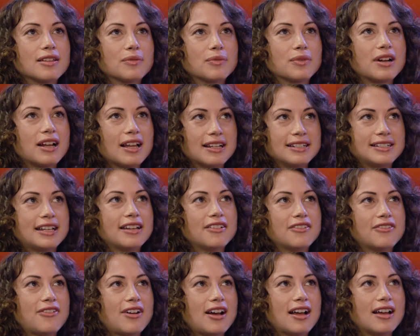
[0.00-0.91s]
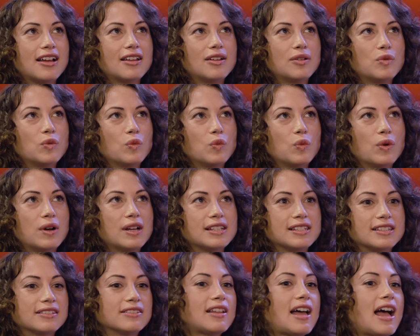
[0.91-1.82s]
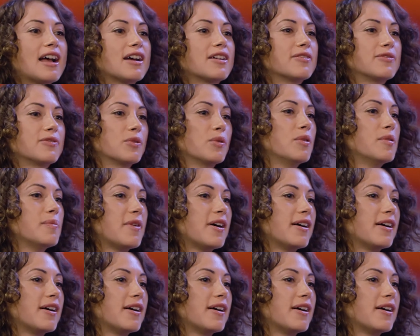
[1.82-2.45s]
What I identified was the lack of role